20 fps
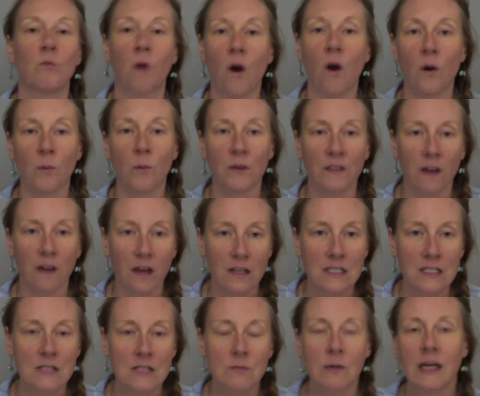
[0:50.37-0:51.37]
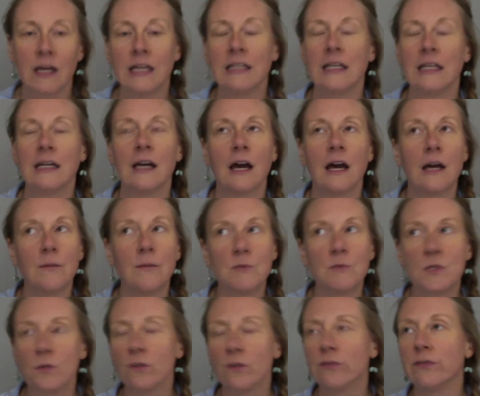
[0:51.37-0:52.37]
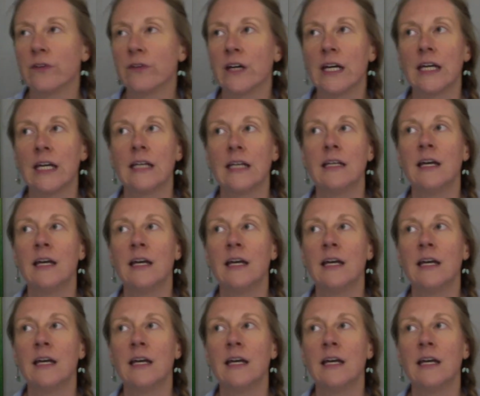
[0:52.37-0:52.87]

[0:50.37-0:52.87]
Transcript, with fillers: wrong with us, right? Like I'm so afraid,